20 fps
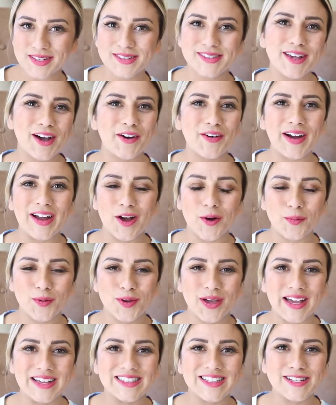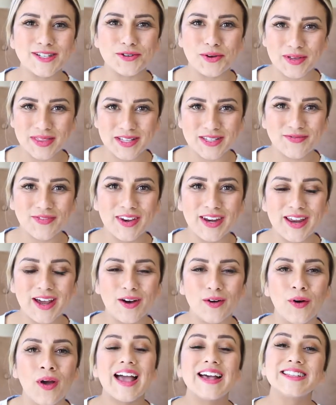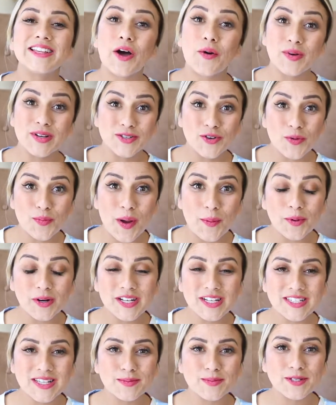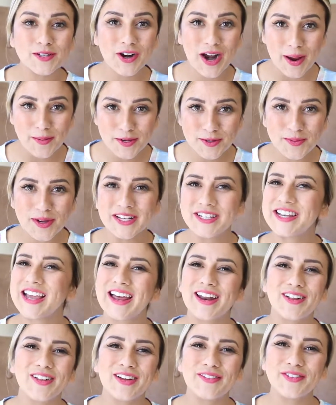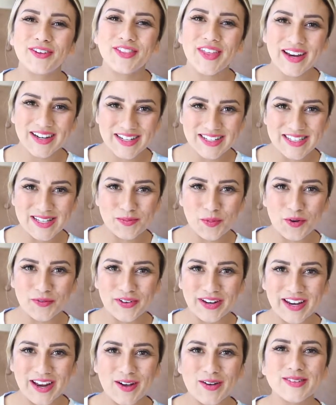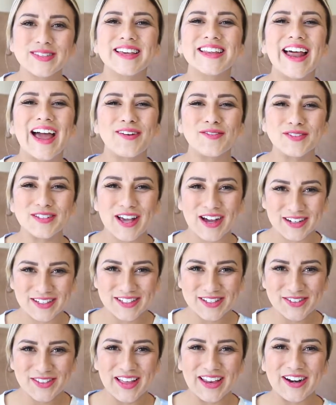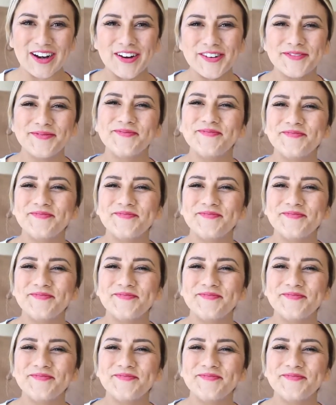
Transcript: So I hope you guys enjoyed this video. As always, remember to subscribe to my channel if you'd like to see more videos and I will talk to you later.